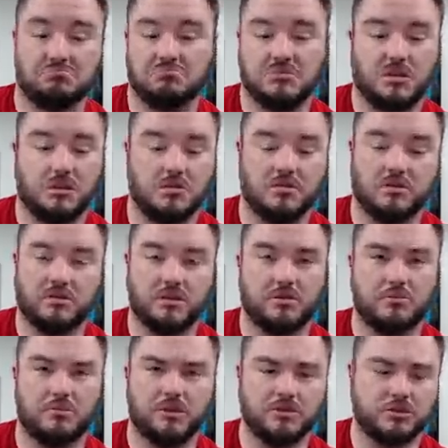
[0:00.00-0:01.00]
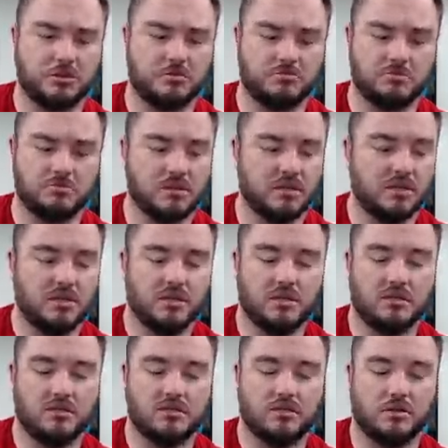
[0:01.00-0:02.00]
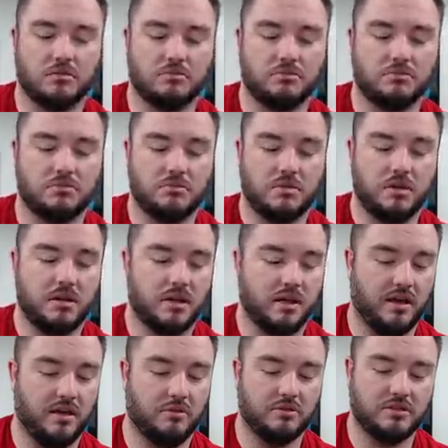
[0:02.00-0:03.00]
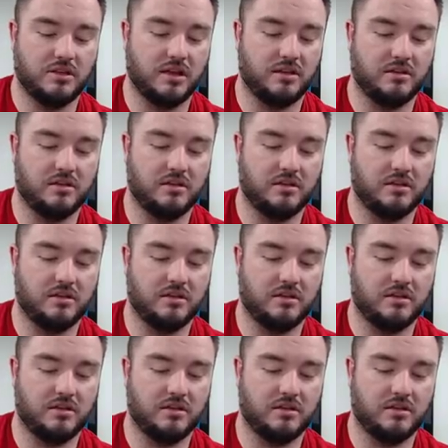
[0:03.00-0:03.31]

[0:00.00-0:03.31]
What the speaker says: He was out there, I'm pretty sure. So, hey, once again, a